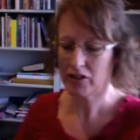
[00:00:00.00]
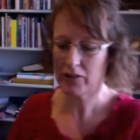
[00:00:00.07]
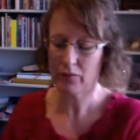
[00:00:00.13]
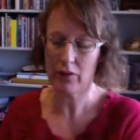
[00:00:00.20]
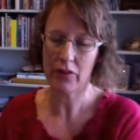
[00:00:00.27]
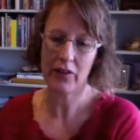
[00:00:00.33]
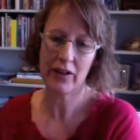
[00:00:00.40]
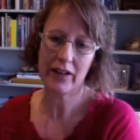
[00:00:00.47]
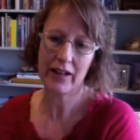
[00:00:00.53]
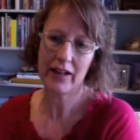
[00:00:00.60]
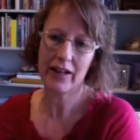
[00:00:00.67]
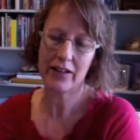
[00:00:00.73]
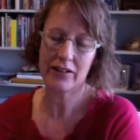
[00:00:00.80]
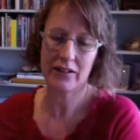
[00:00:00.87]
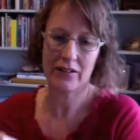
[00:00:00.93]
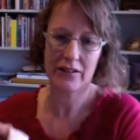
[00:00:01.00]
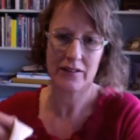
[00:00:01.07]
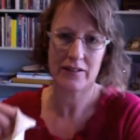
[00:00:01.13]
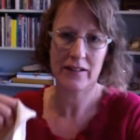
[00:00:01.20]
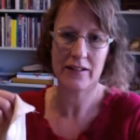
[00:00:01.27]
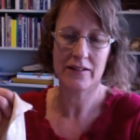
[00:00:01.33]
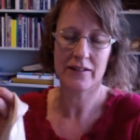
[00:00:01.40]
everything out in the
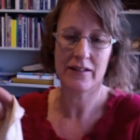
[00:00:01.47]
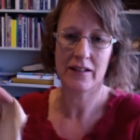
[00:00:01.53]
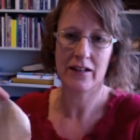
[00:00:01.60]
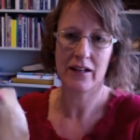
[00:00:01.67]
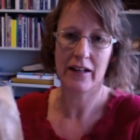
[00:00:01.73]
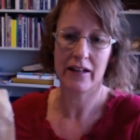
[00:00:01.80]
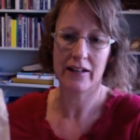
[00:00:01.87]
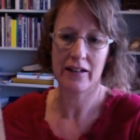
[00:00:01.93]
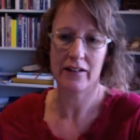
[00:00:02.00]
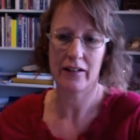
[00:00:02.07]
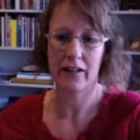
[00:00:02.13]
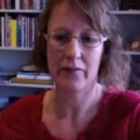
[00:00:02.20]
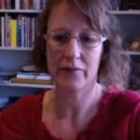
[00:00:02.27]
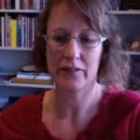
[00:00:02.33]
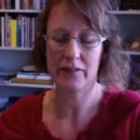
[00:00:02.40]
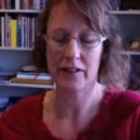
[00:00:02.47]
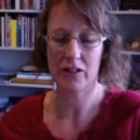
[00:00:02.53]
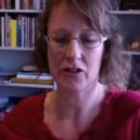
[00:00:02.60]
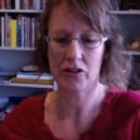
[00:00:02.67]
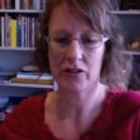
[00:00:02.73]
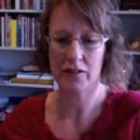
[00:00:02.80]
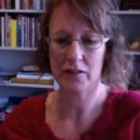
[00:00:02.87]
sense that I have
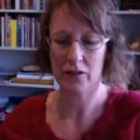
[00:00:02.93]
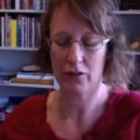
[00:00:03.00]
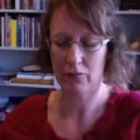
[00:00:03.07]
stitched this on